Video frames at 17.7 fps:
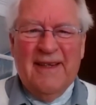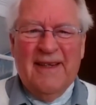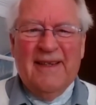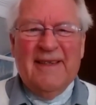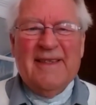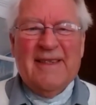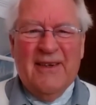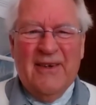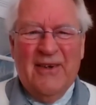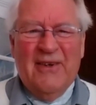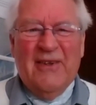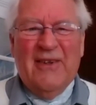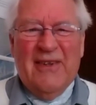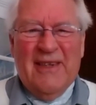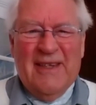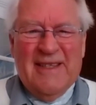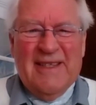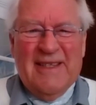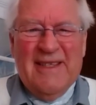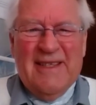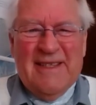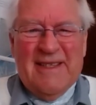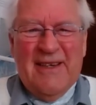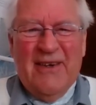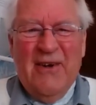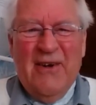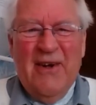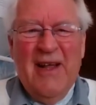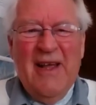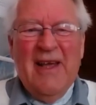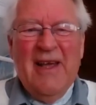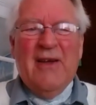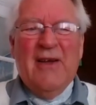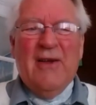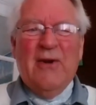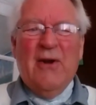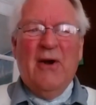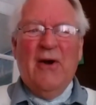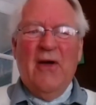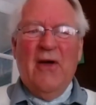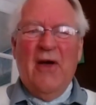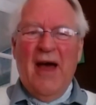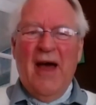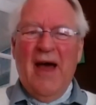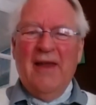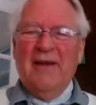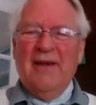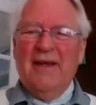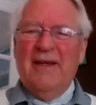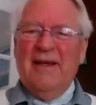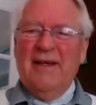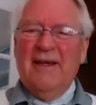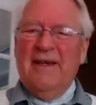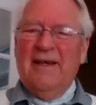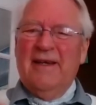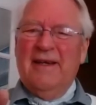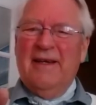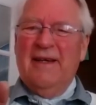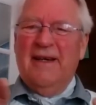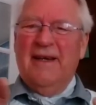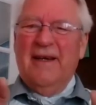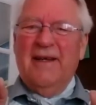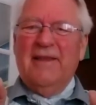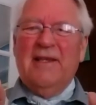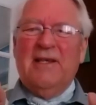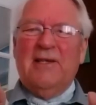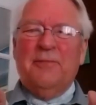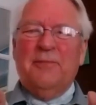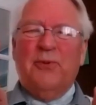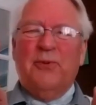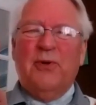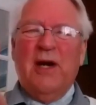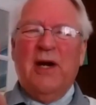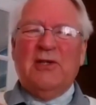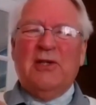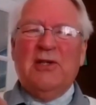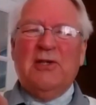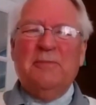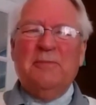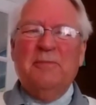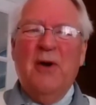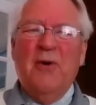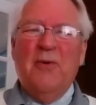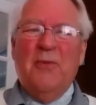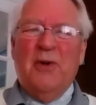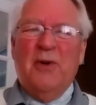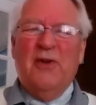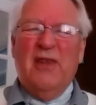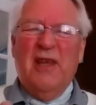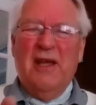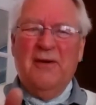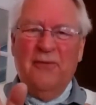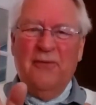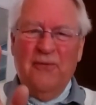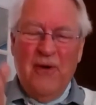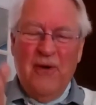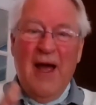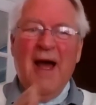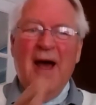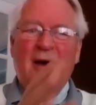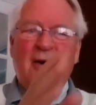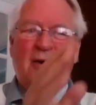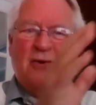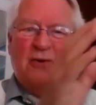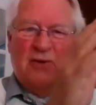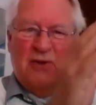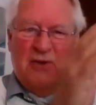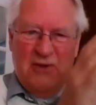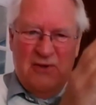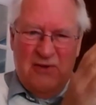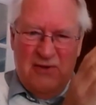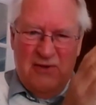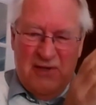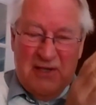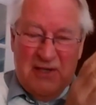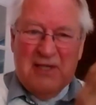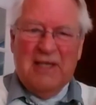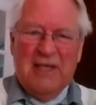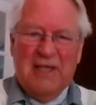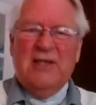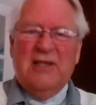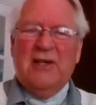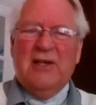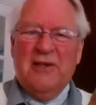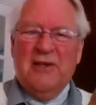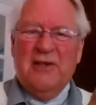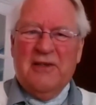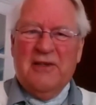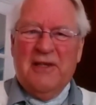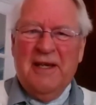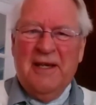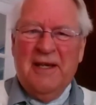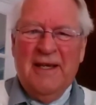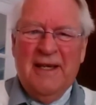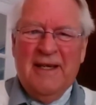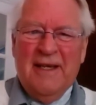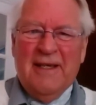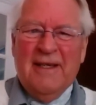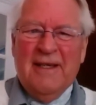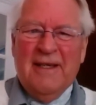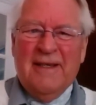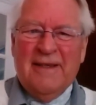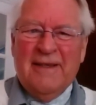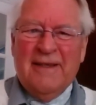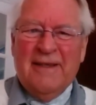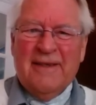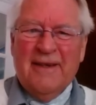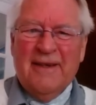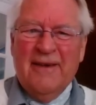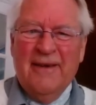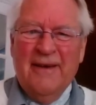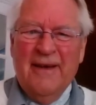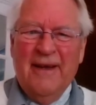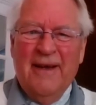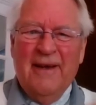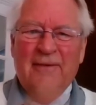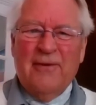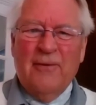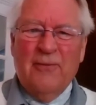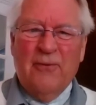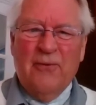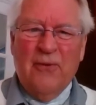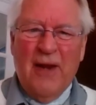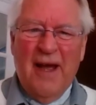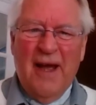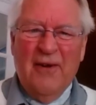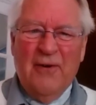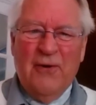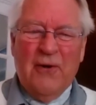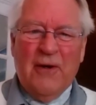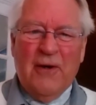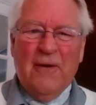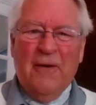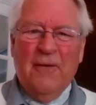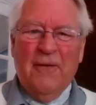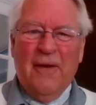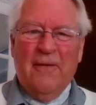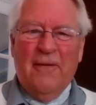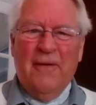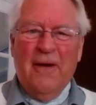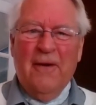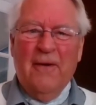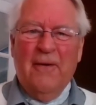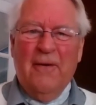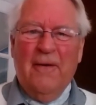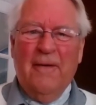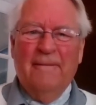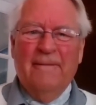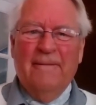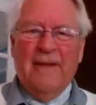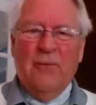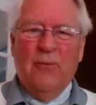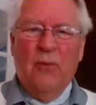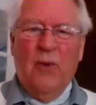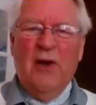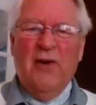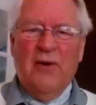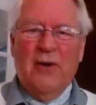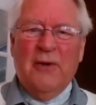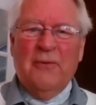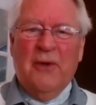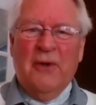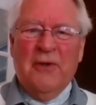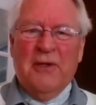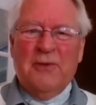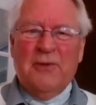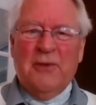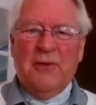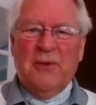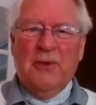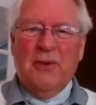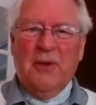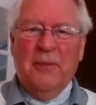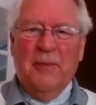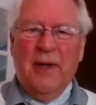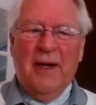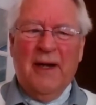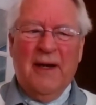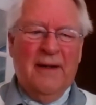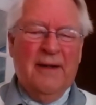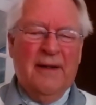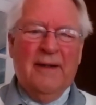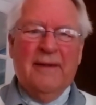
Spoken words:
So this is so, you know, and at this precious moment, they'd found the teacher that they needed, you know, from floundering on their own, wondering what this was all about.